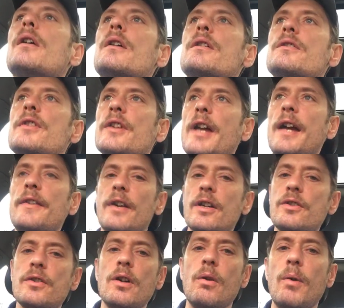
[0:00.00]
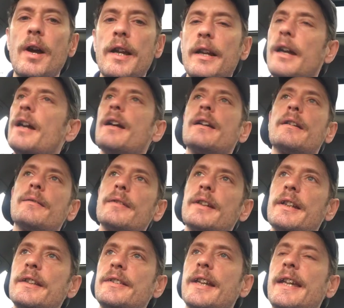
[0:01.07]
Today there's no way to
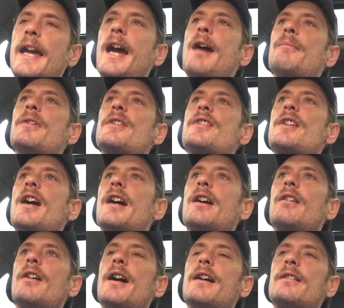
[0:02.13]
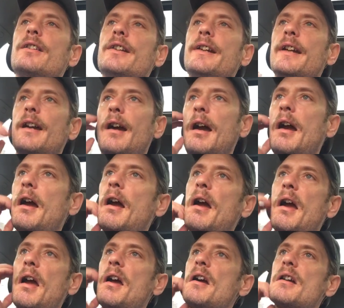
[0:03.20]
get the camera set correctly,
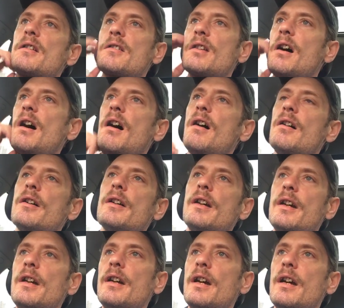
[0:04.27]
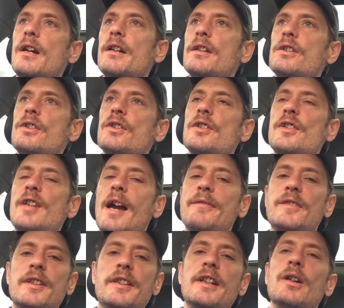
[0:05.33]
so you just have
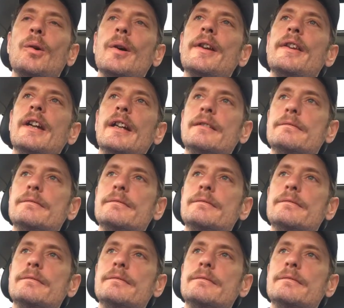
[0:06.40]
to deal with it.